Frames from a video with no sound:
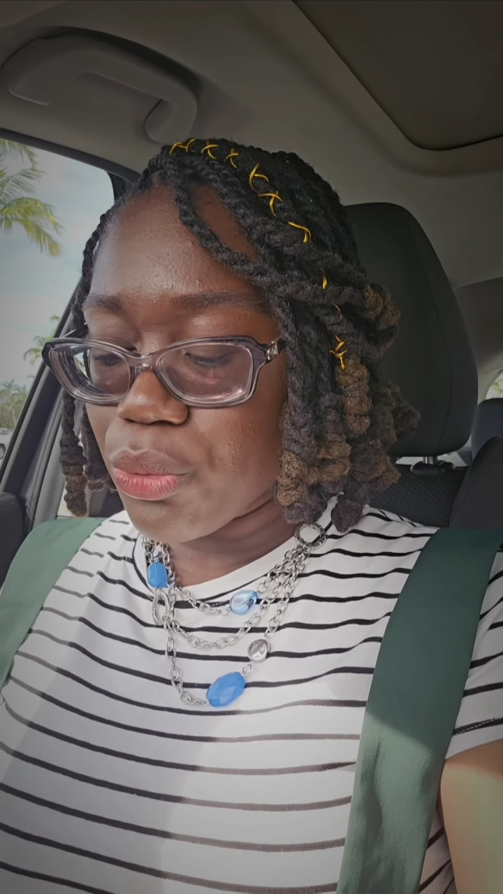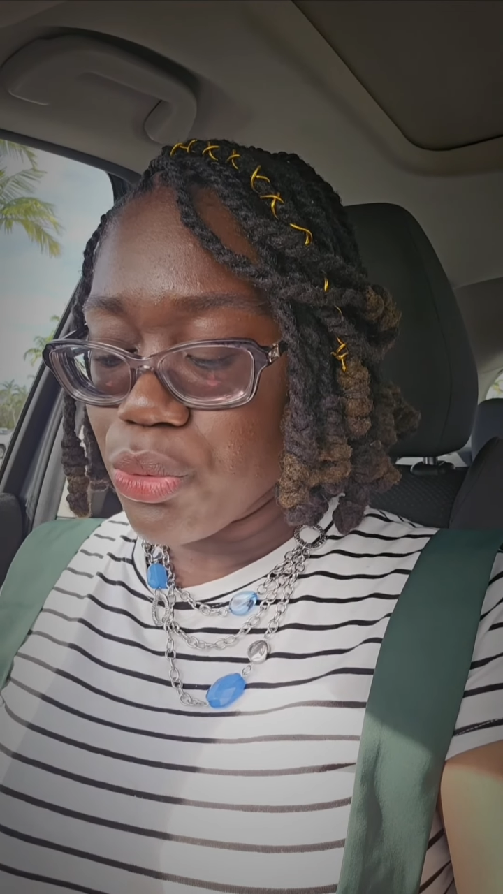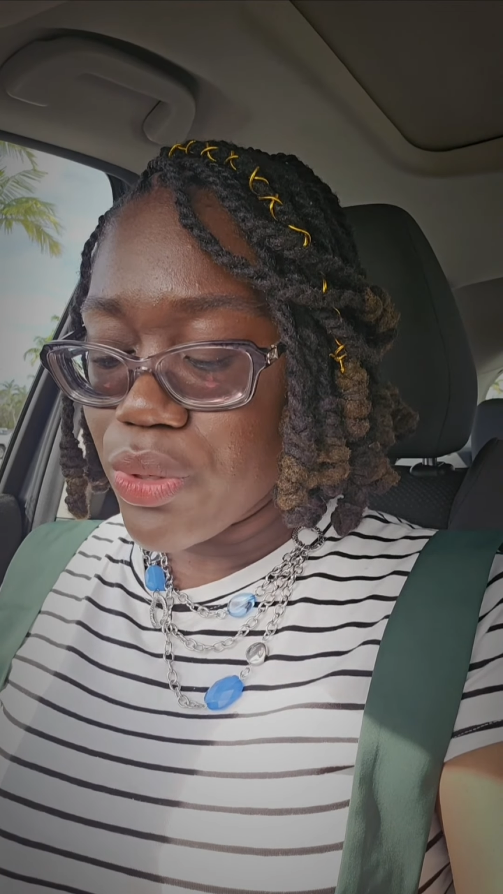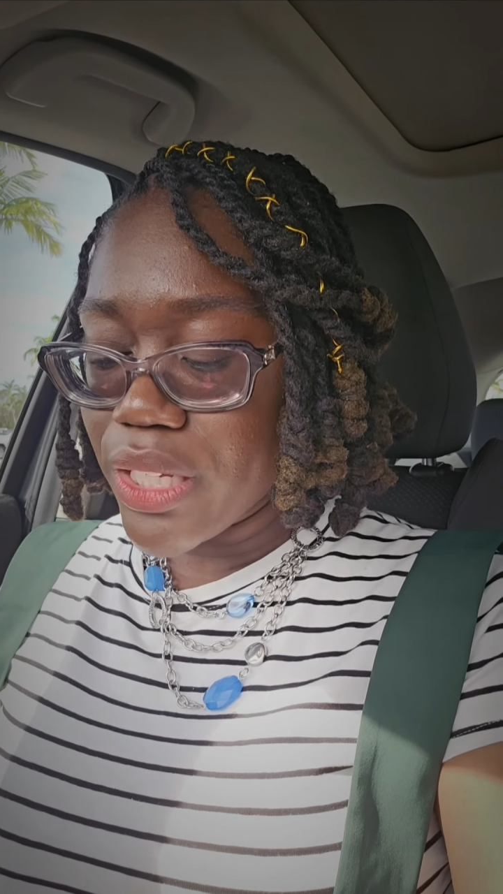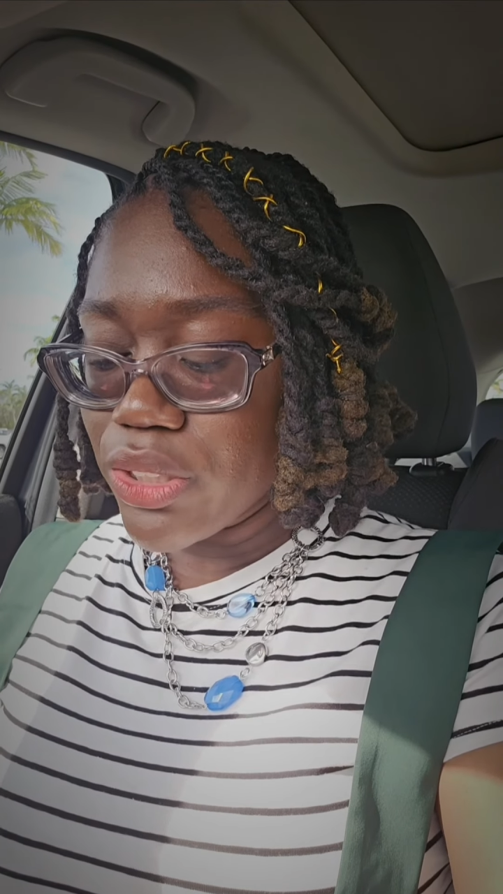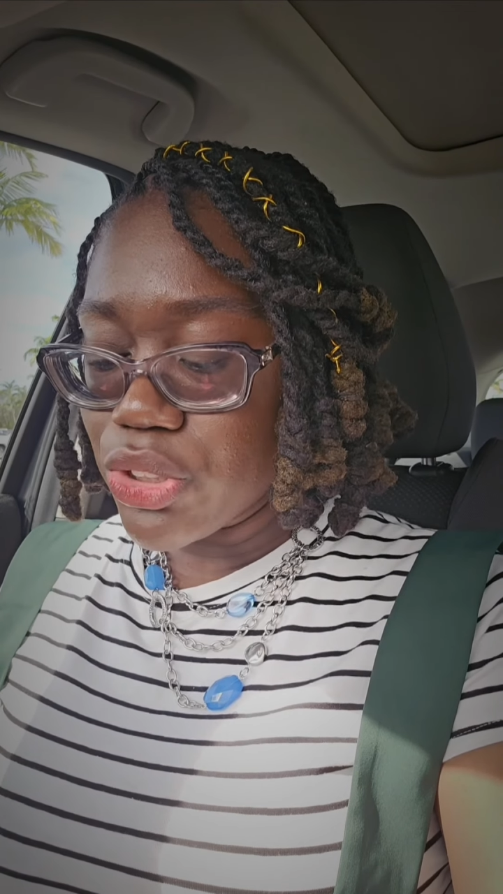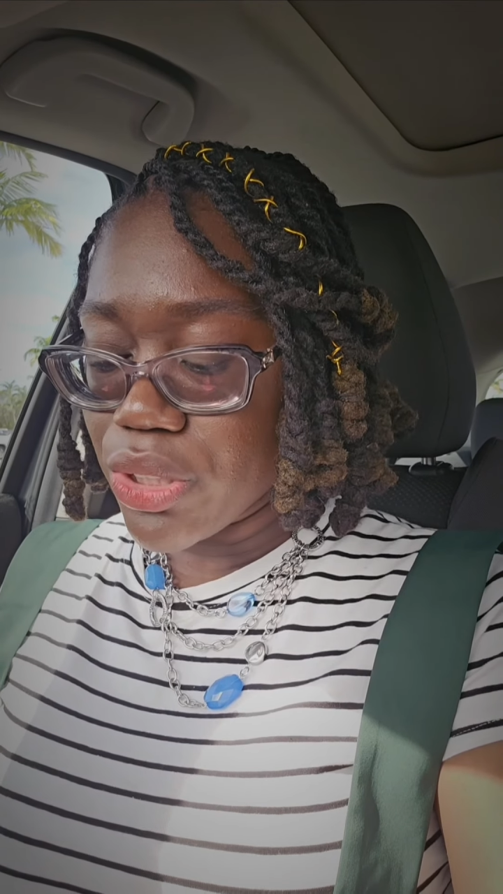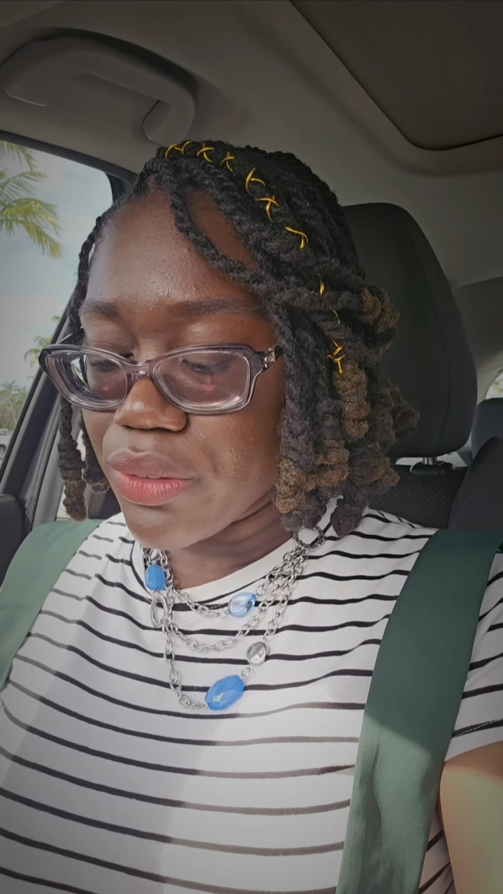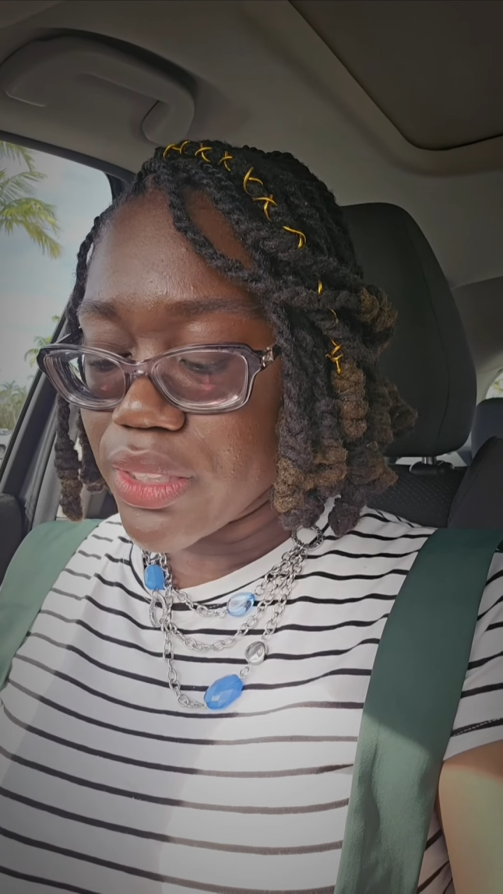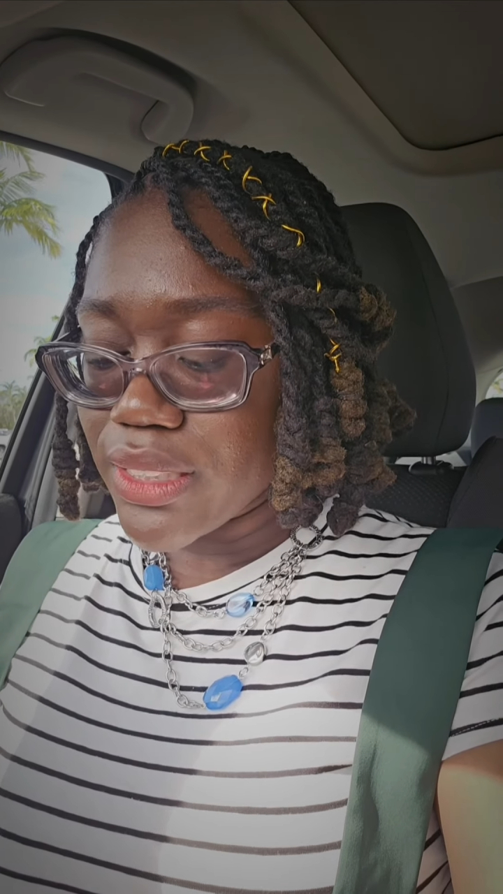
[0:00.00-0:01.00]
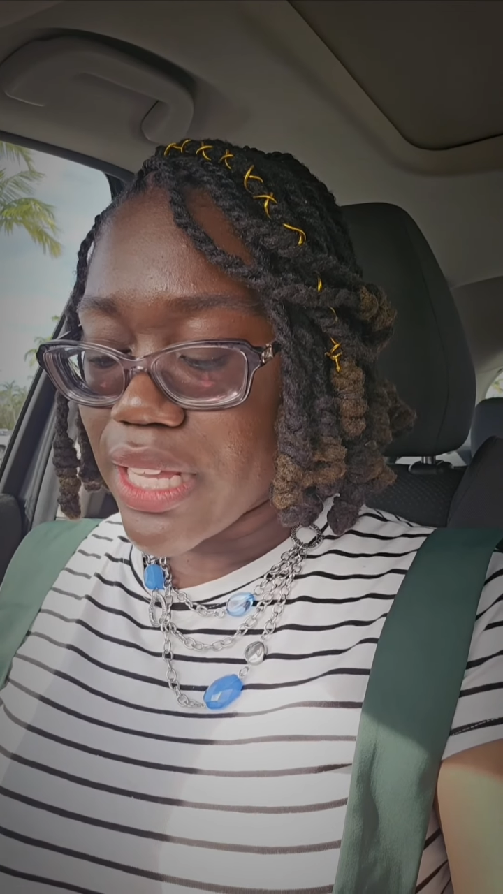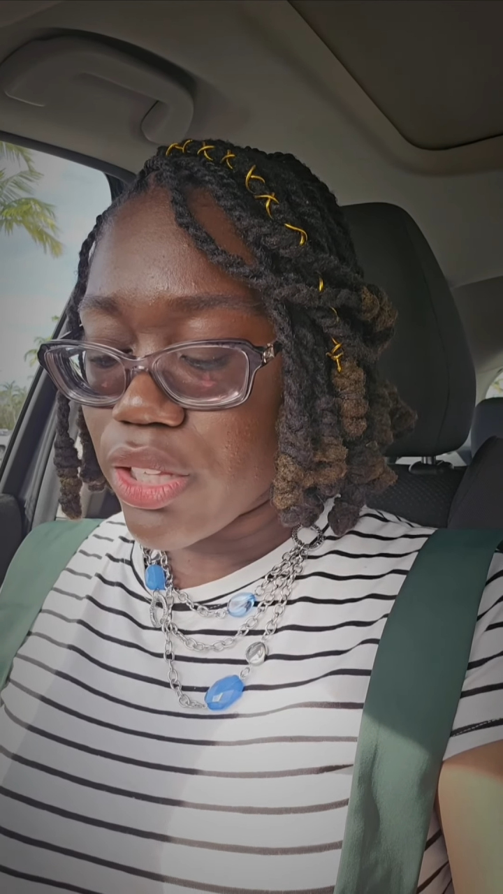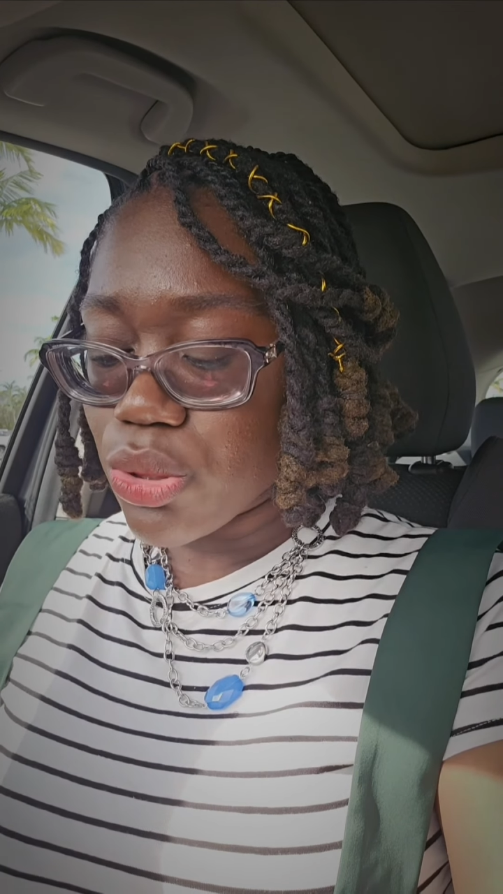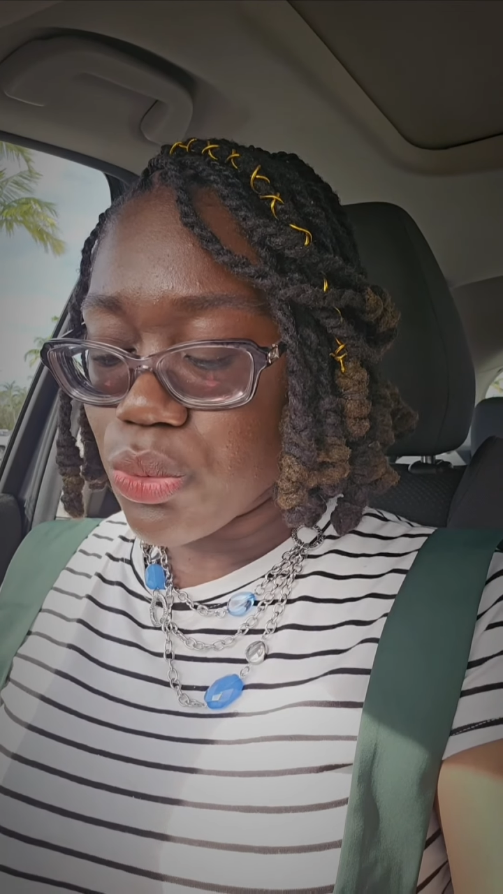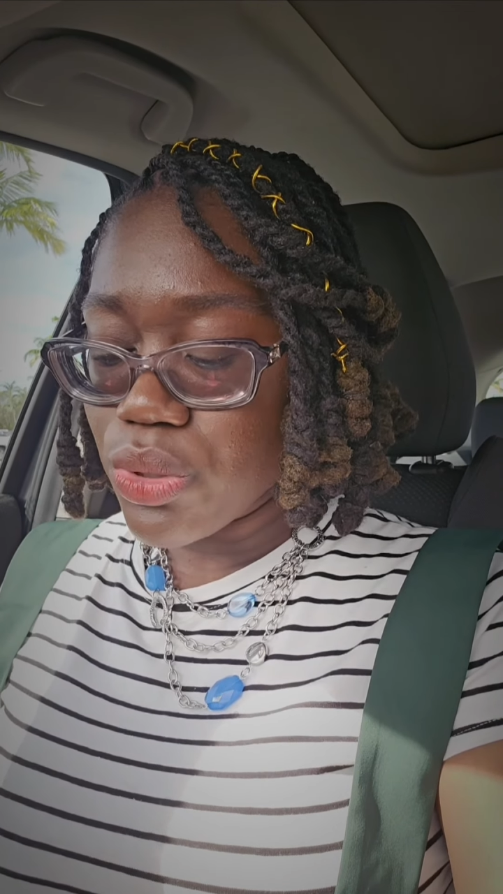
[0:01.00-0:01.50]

through endurance and